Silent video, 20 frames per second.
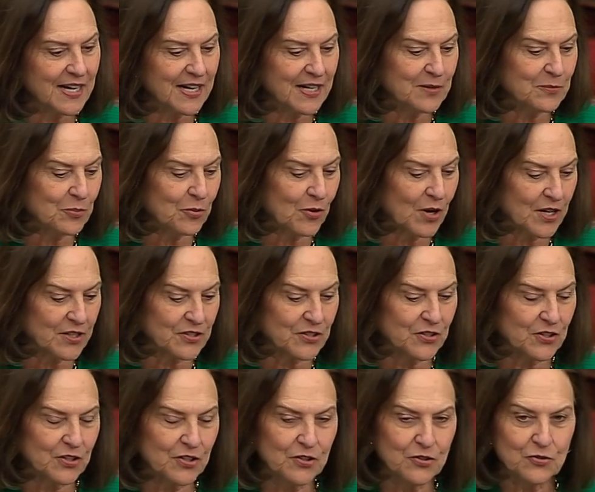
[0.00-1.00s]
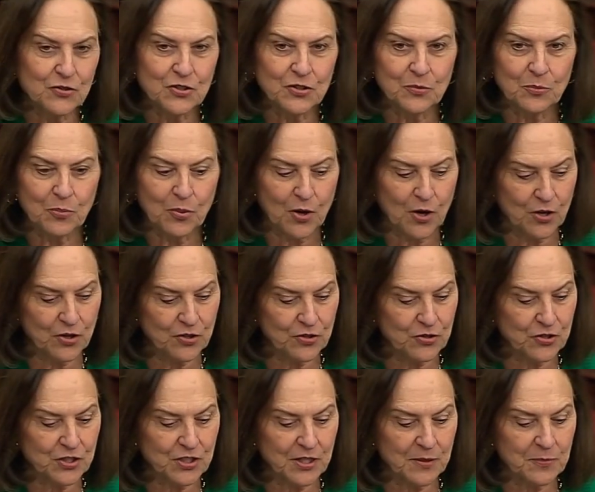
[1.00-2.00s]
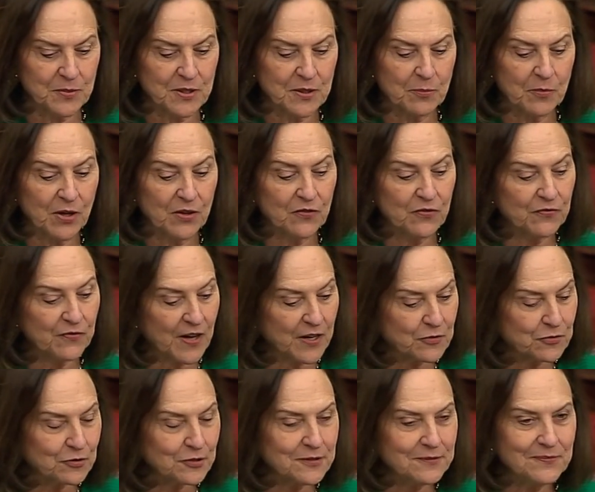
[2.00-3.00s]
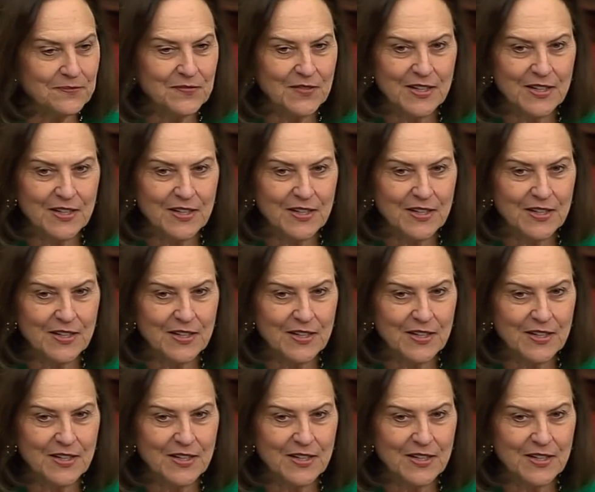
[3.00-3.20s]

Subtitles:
and prosecution partnerships among federal,